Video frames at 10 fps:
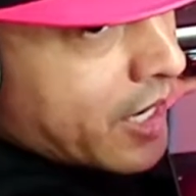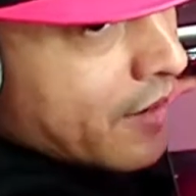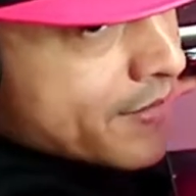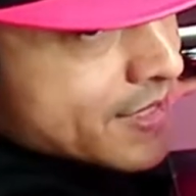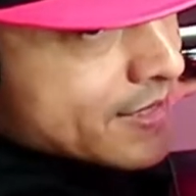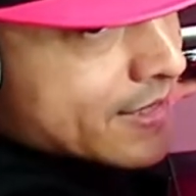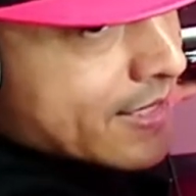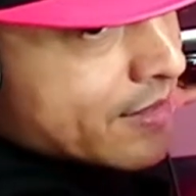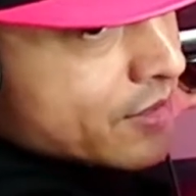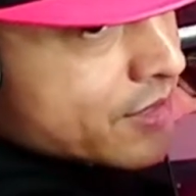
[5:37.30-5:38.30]
You can obviously
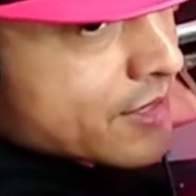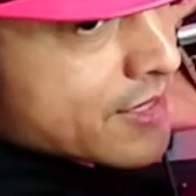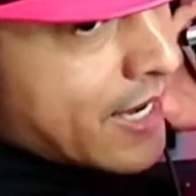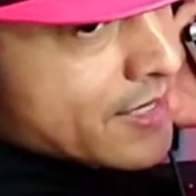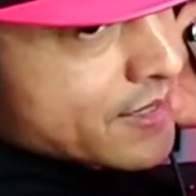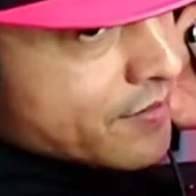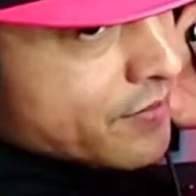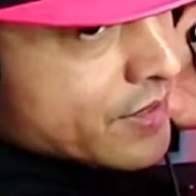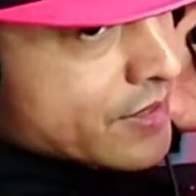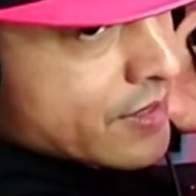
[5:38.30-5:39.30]
see there's a size
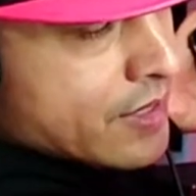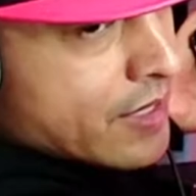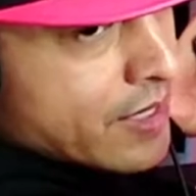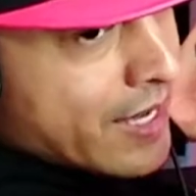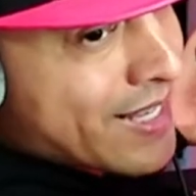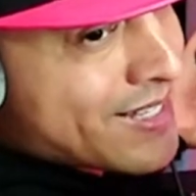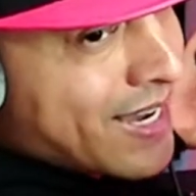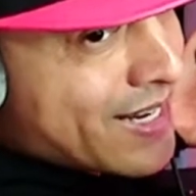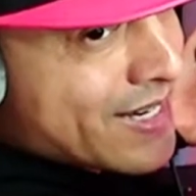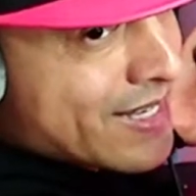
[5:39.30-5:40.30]
difference inside